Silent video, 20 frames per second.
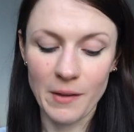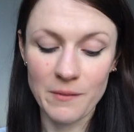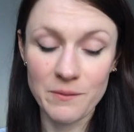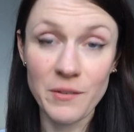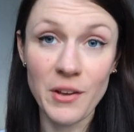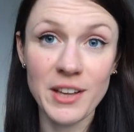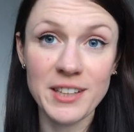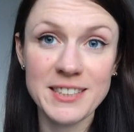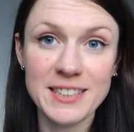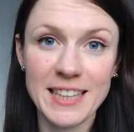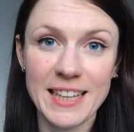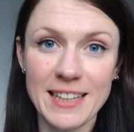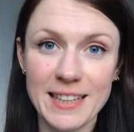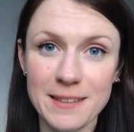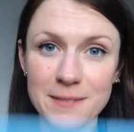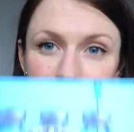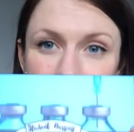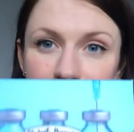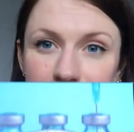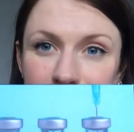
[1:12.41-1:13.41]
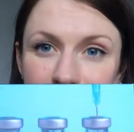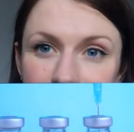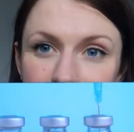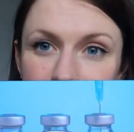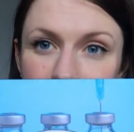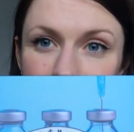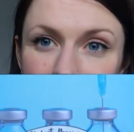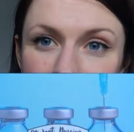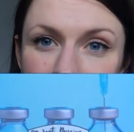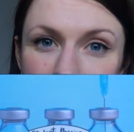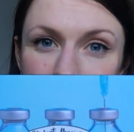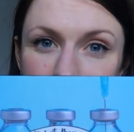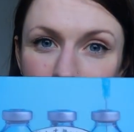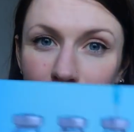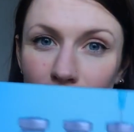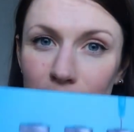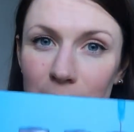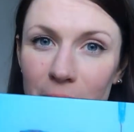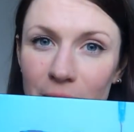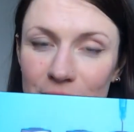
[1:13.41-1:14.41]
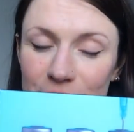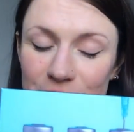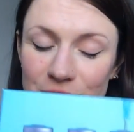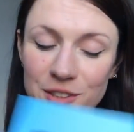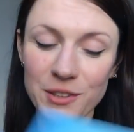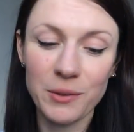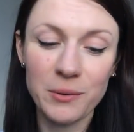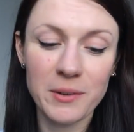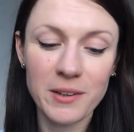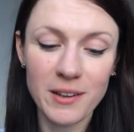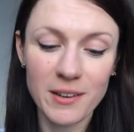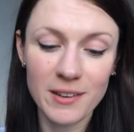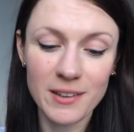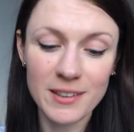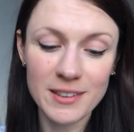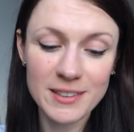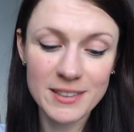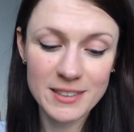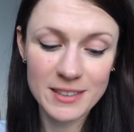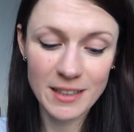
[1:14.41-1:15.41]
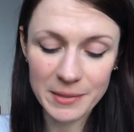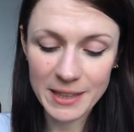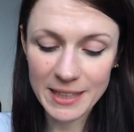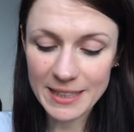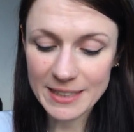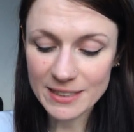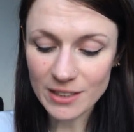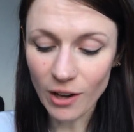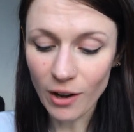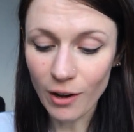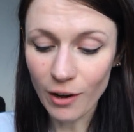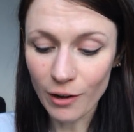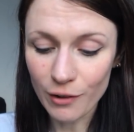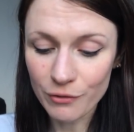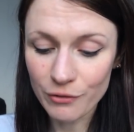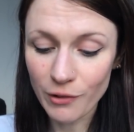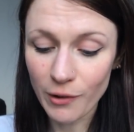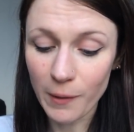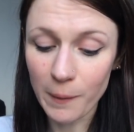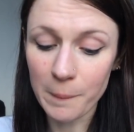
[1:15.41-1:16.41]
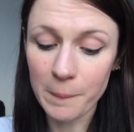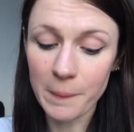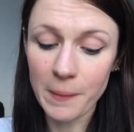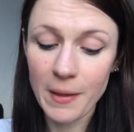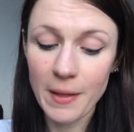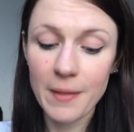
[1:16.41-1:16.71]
first thing, my milestone cards. These are from